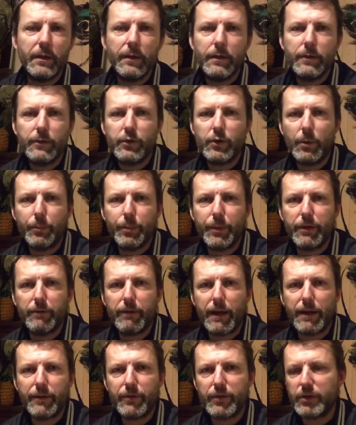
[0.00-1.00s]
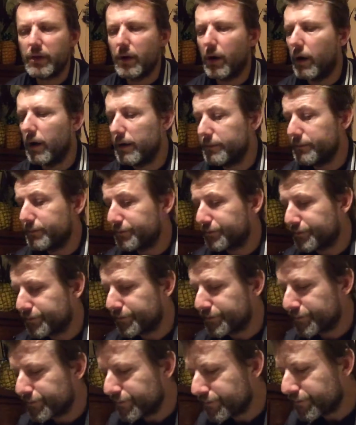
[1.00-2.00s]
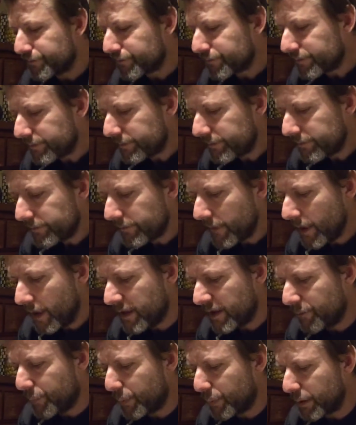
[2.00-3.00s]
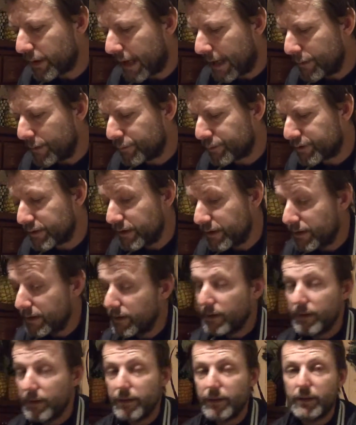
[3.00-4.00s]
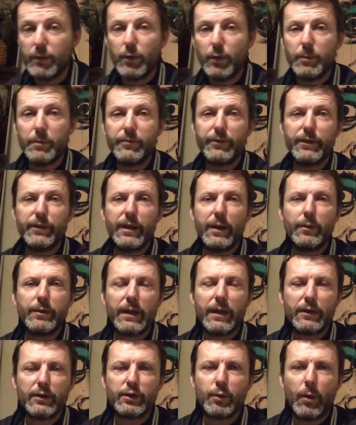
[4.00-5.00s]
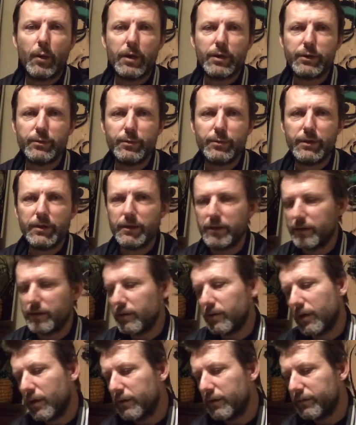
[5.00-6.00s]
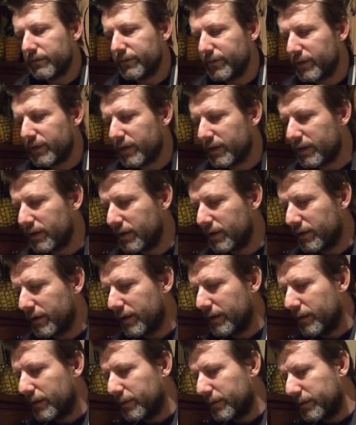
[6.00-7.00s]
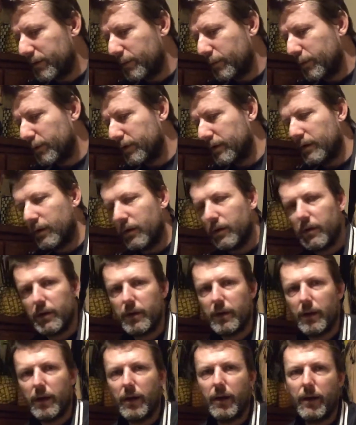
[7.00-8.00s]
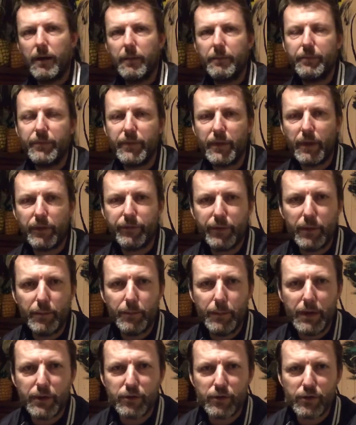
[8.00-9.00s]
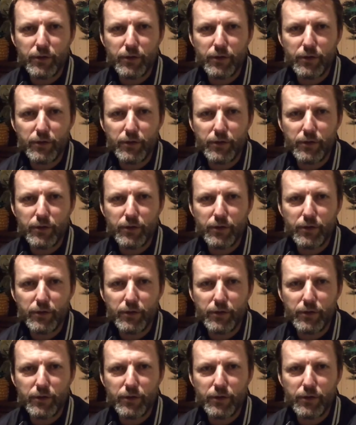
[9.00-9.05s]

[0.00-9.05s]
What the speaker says: jumping around the sky. And they've put it out. You normally think that would get squashed, wouldn't it? Or they wouldn't not from the military. It's